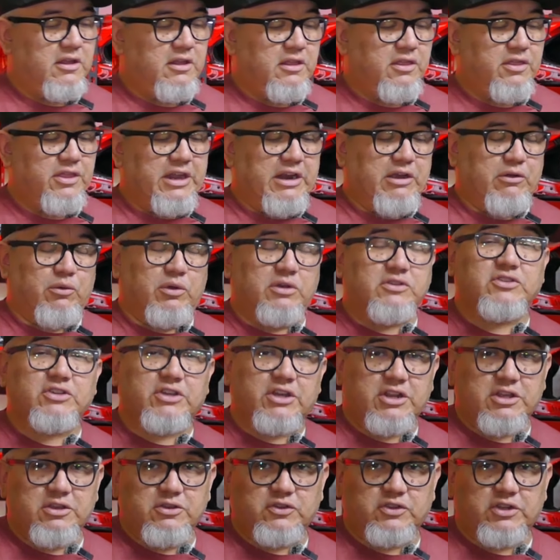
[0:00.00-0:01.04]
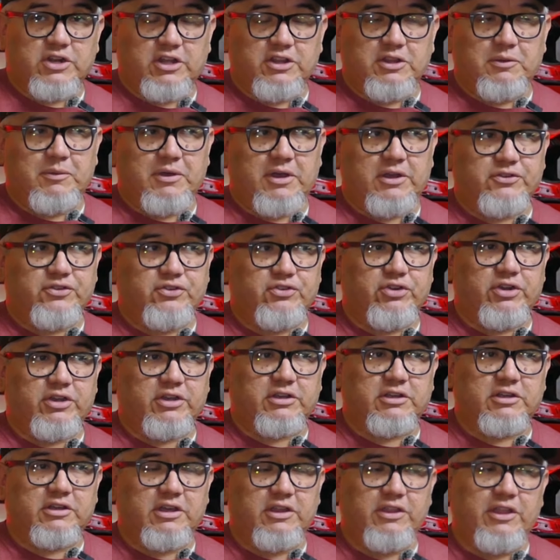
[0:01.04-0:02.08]
that I wasn't going to use it on a monster truck.
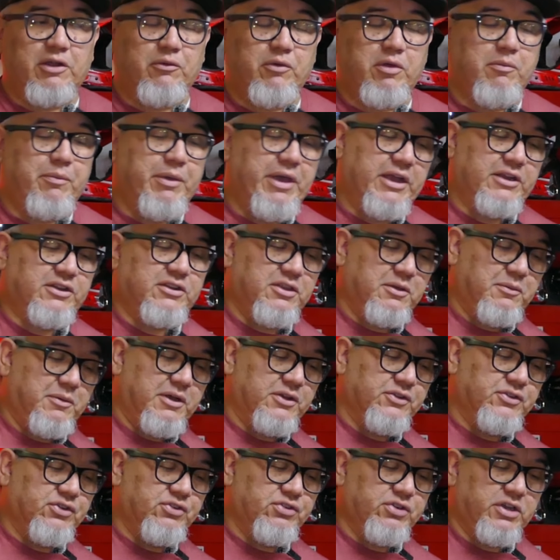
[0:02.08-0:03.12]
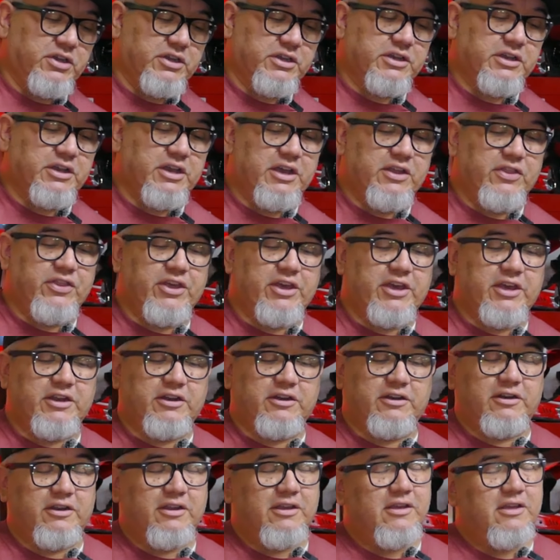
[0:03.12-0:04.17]
And I went back to the monster truck. And
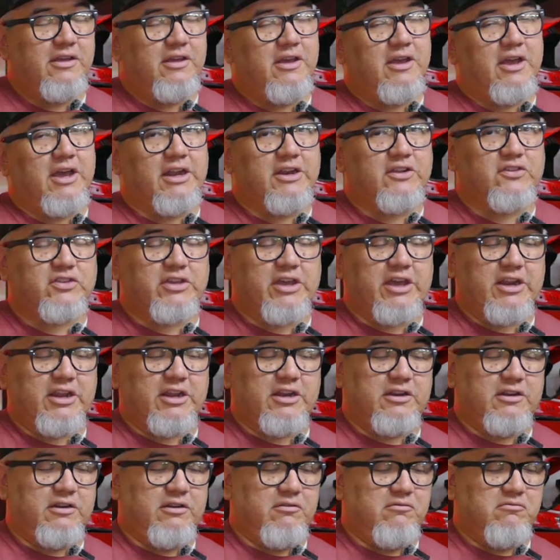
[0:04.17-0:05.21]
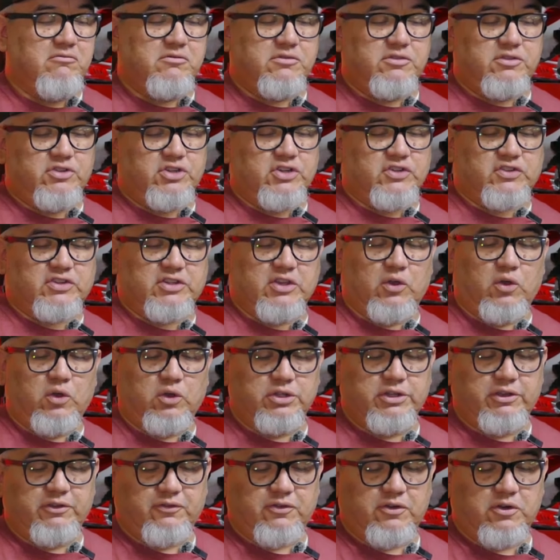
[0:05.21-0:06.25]
then I decided just to
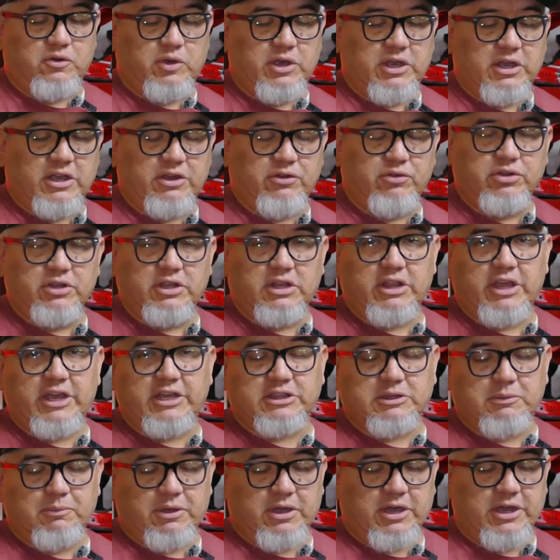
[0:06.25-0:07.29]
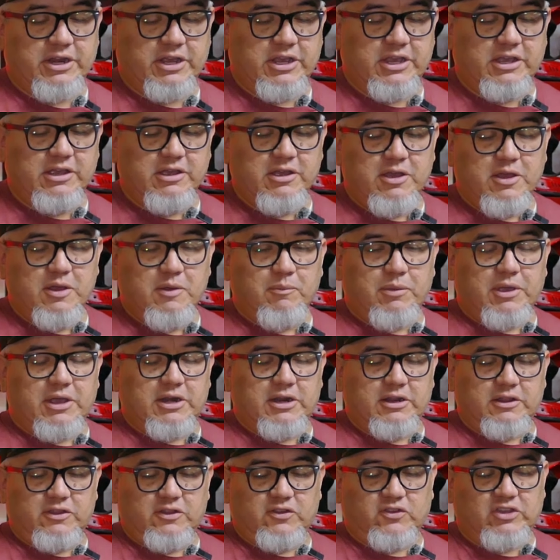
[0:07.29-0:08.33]
hold it for a while. I really liked the body.
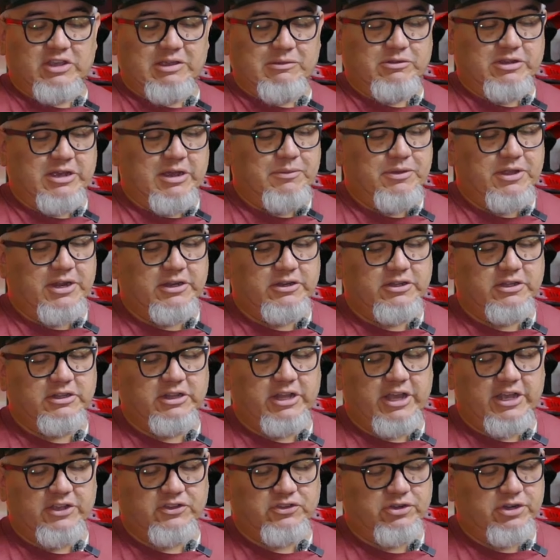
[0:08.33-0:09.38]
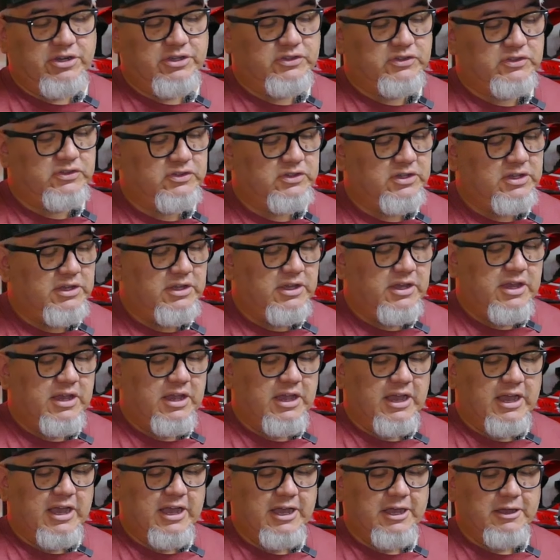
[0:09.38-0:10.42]
Painted at the same time that I did Lazarus.
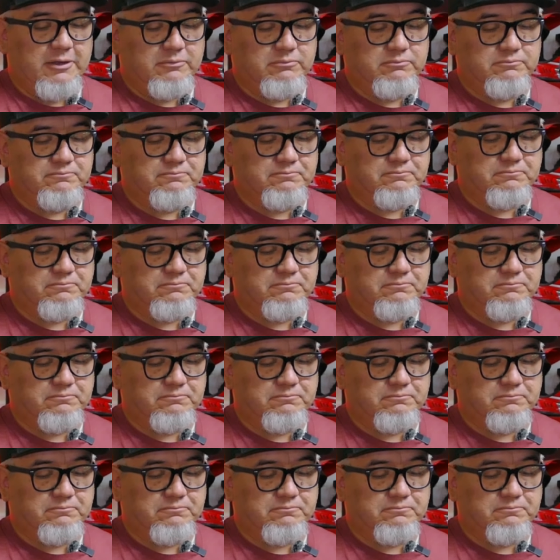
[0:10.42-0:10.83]
And